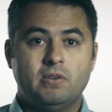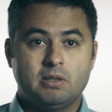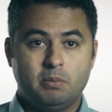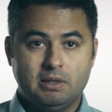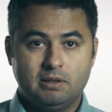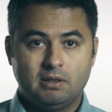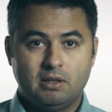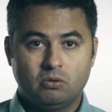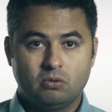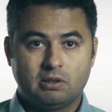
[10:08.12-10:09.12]

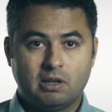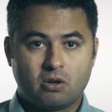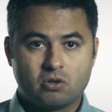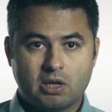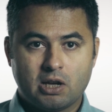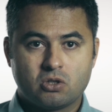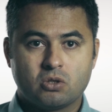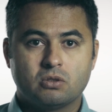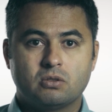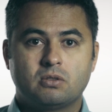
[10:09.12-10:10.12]
visibility into the attacker's
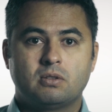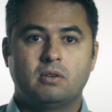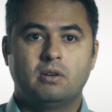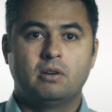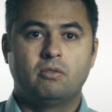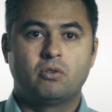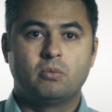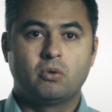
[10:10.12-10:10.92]
actions from